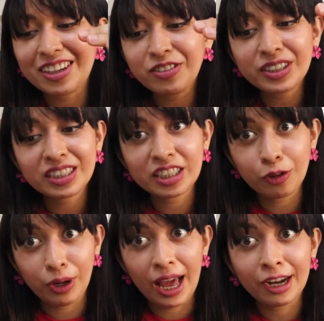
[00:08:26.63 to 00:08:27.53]
every
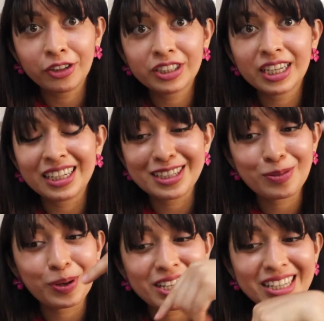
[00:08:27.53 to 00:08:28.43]
single allergen
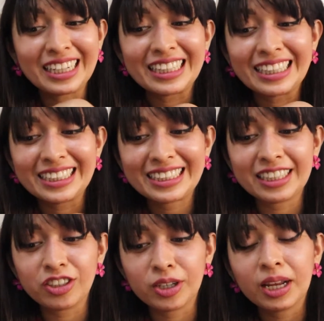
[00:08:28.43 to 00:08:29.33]
is present in this
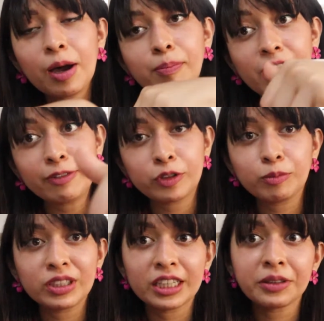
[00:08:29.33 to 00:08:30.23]
kitchen apart
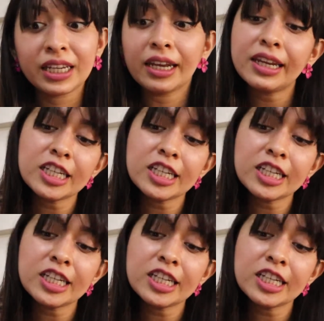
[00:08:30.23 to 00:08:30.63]
from dairy and